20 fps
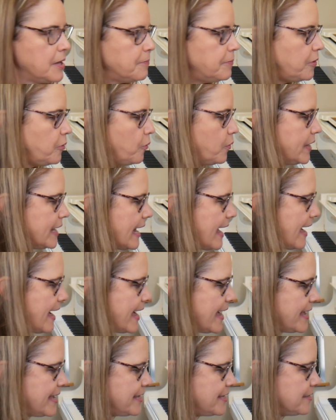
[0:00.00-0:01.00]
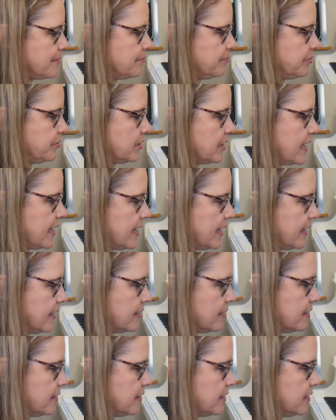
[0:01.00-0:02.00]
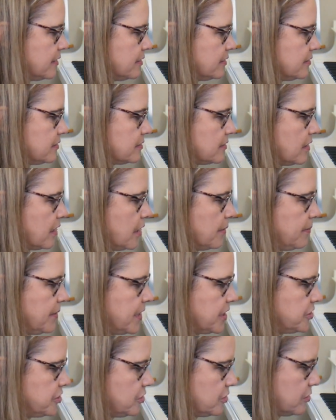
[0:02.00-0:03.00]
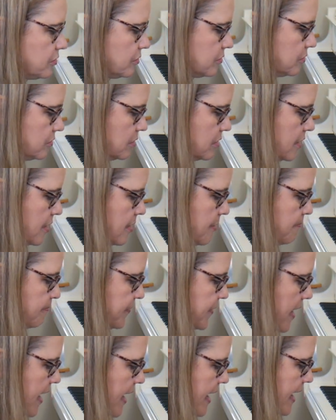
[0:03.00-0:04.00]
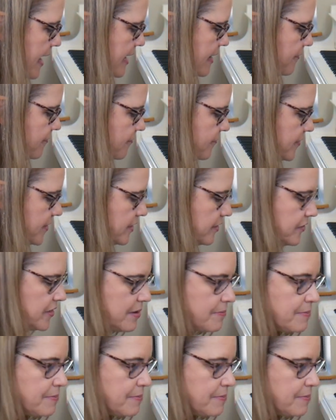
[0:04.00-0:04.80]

but when I am playing these arpeggios, I feel that